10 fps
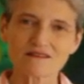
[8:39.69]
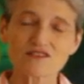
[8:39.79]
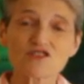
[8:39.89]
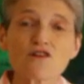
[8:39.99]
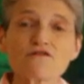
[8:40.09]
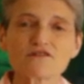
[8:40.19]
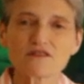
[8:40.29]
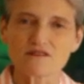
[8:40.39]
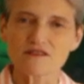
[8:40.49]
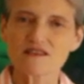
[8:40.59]

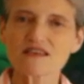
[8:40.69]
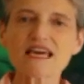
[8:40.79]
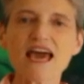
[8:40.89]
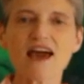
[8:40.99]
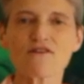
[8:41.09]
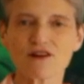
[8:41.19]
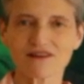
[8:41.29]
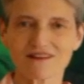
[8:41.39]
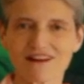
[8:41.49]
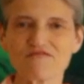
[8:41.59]
softness, the
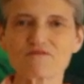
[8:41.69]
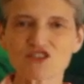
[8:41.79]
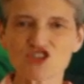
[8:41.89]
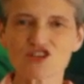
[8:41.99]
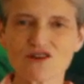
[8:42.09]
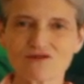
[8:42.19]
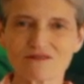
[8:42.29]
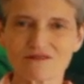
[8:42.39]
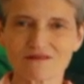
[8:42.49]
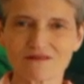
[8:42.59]
caring that I've been
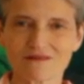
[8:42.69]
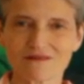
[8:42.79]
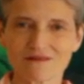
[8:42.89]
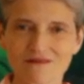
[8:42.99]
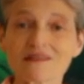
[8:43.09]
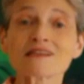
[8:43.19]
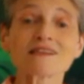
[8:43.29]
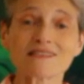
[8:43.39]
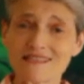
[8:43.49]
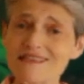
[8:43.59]
shown
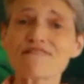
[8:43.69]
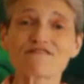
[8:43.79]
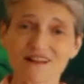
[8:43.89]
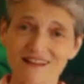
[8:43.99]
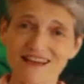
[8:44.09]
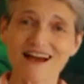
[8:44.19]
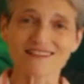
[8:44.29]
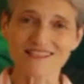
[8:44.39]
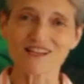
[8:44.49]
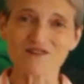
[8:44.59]
has definitely
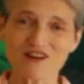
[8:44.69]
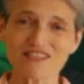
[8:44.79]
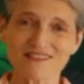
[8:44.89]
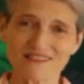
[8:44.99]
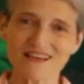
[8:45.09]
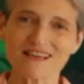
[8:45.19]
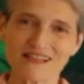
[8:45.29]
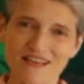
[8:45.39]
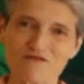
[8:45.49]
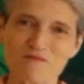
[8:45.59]
accelerated the
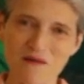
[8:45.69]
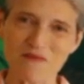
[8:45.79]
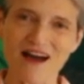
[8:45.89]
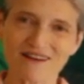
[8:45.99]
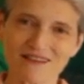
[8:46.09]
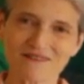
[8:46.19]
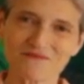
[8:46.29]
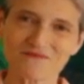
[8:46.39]
healing of my back.